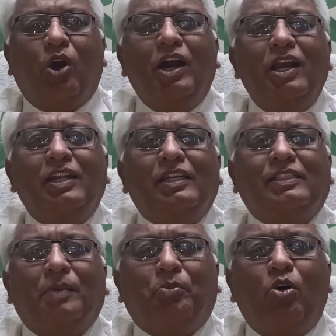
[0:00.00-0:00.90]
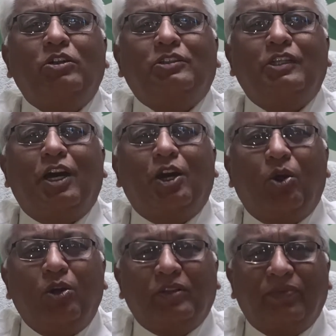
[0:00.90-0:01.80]
soil that supports the
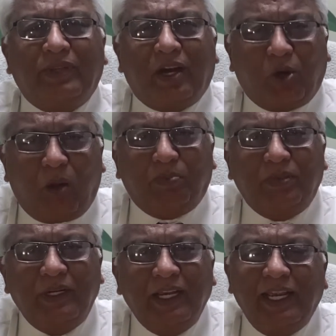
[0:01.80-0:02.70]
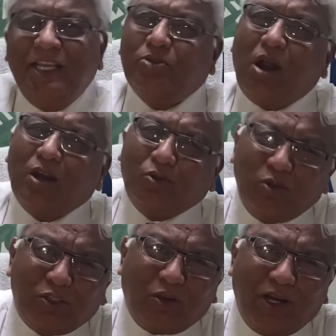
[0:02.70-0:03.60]
growth of the crop is
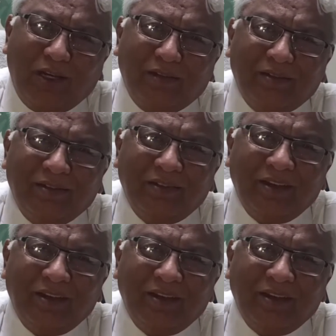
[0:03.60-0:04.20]
called good soil.